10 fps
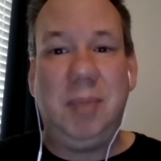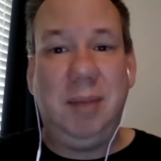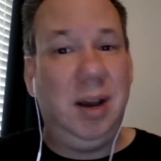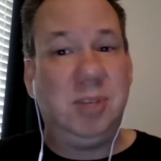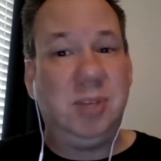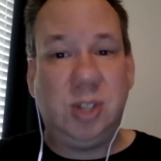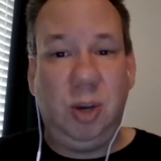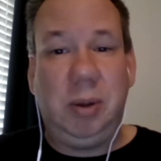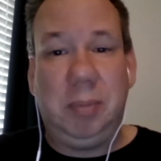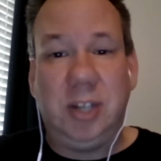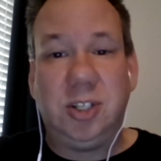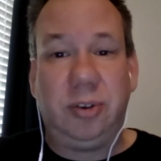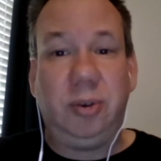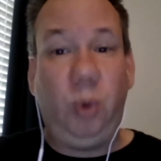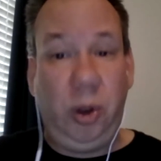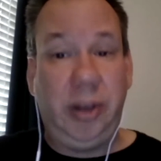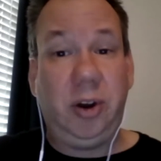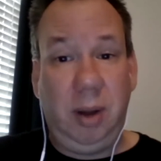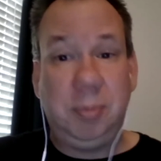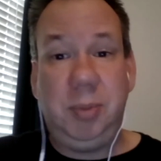I'm just hoping my children won't
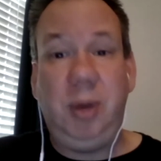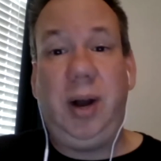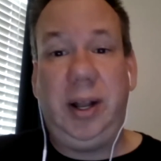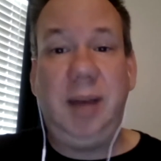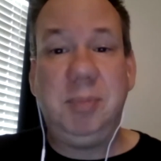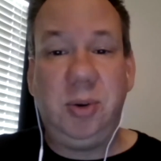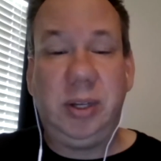interrupt me while I'm doing this